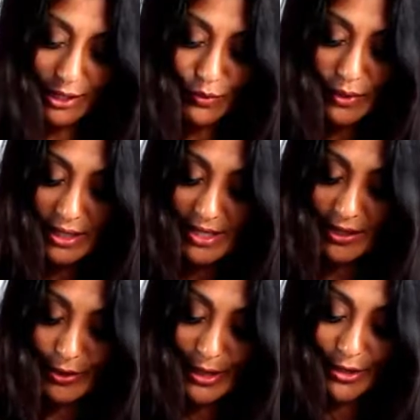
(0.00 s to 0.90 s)
it
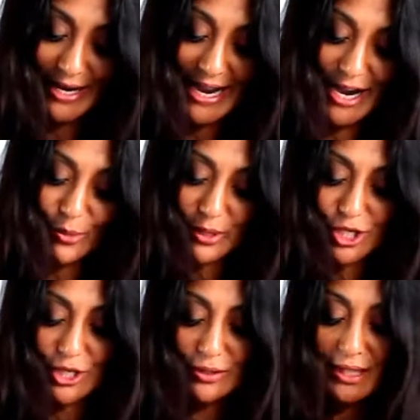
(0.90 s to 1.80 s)
rest, no matter how
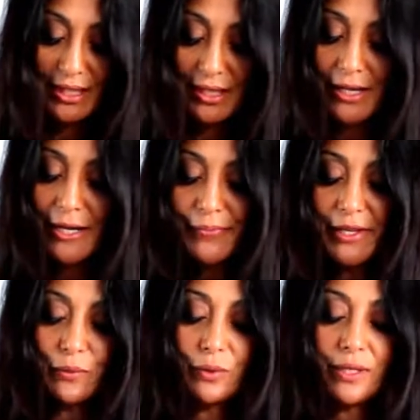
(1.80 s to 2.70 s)
much you knead it,
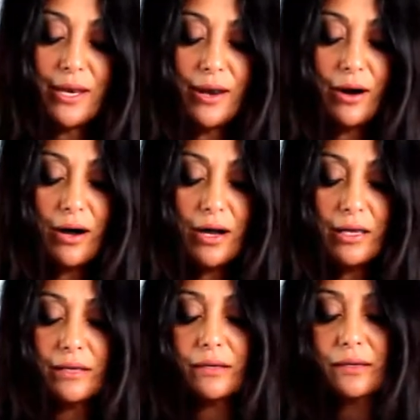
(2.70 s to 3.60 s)
it will
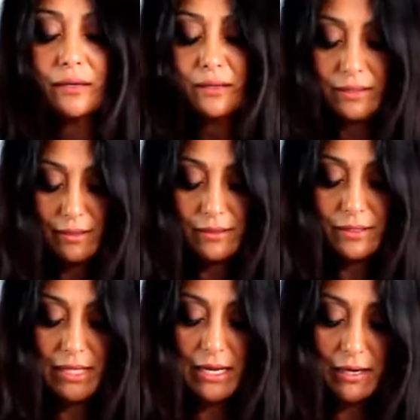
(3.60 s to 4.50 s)
not
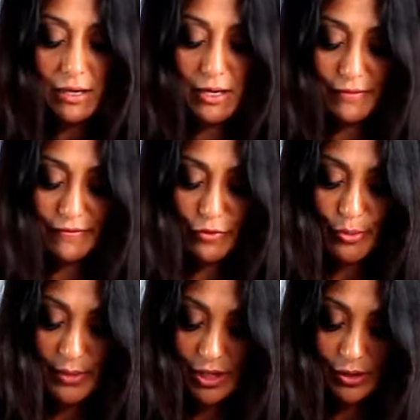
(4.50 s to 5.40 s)
take on the form that